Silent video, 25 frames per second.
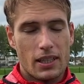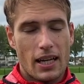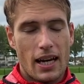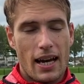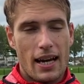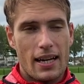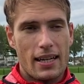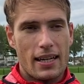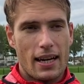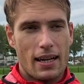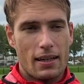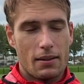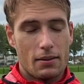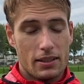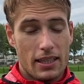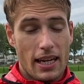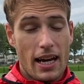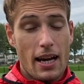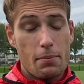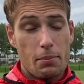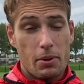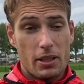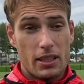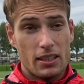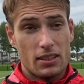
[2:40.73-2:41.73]

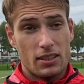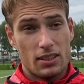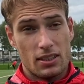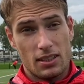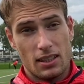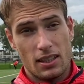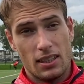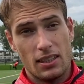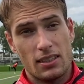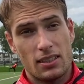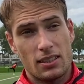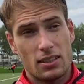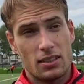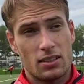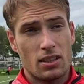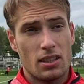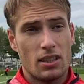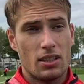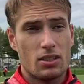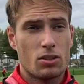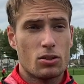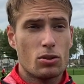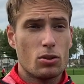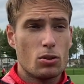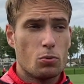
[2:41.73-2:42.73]
Yeah, but
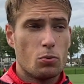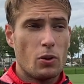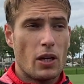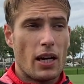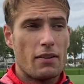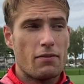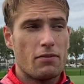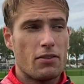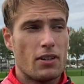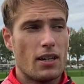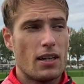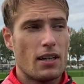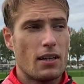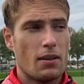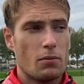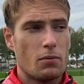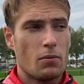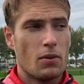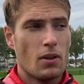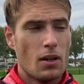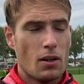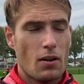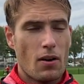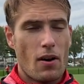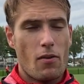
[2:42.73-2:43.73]
it's good. We have
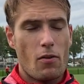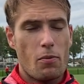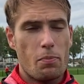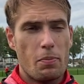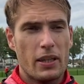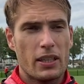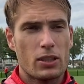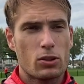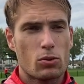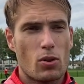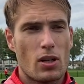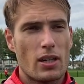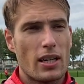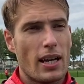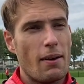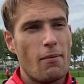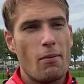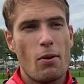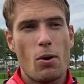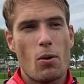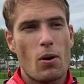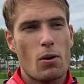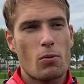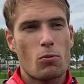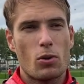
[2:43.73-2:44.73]
a big squad.
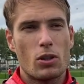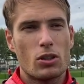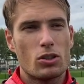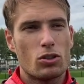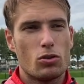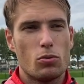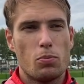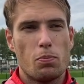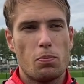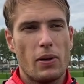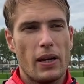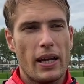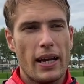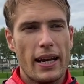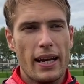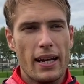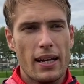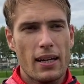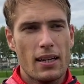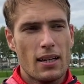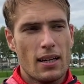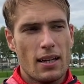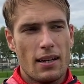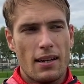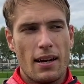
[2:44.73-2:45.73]
Everyone wants to play.
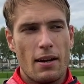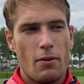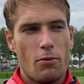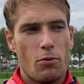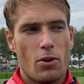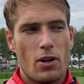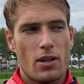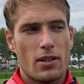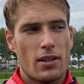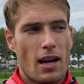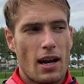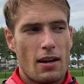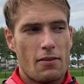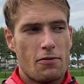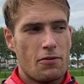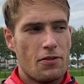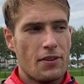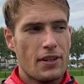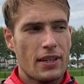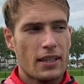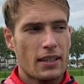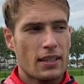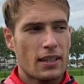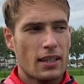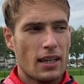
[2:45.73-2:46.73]
Everyone, I
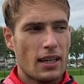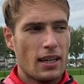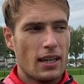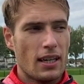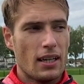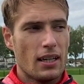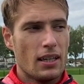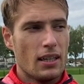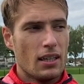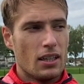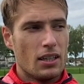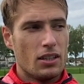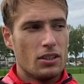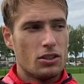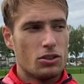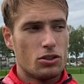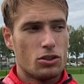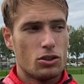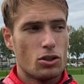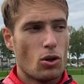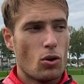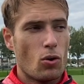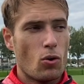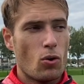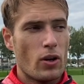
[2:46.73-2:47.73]
think, is
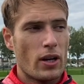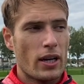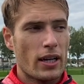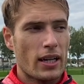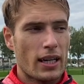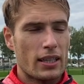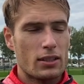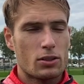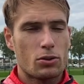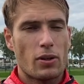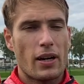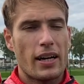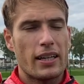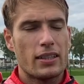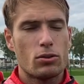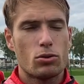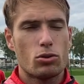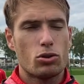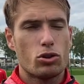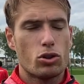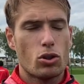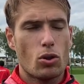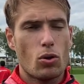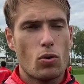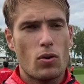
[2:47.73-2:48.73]
showing and try
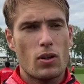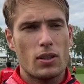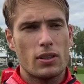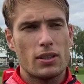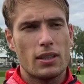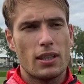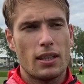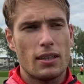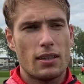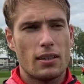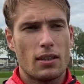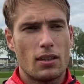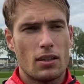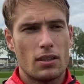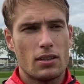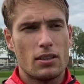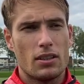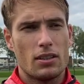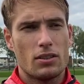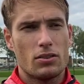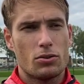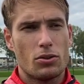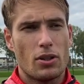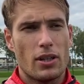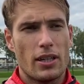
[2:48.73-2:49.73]
to show on
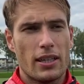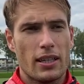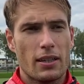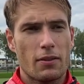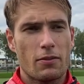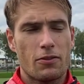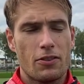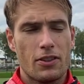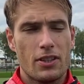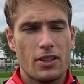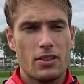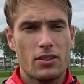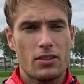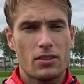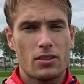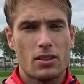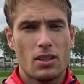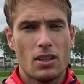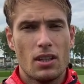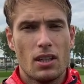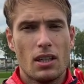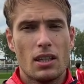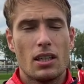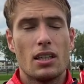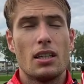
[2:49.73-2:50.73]
the training field,
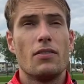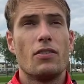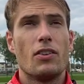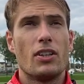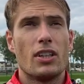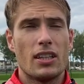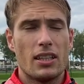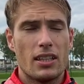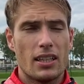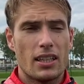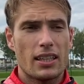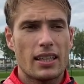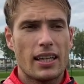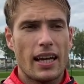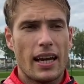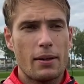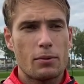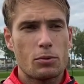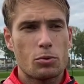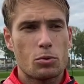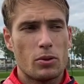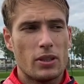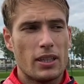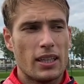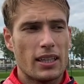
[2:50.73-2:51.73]
even in the
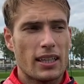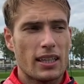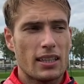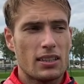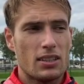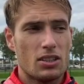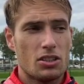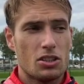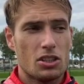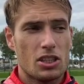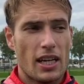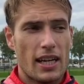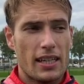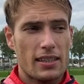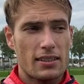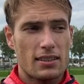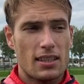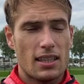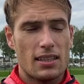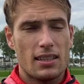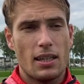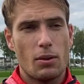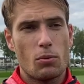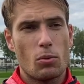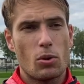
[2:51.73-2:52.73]
games when they get the chance
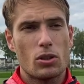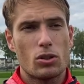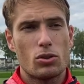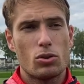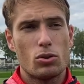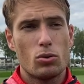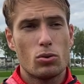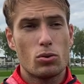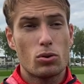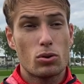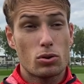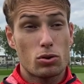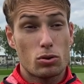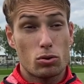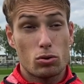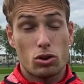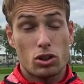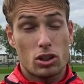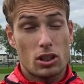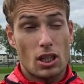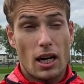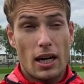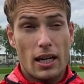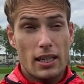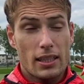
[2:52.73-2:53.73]
that they want to
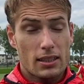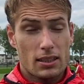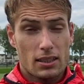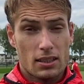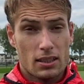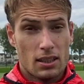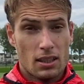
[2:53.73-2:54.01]
start.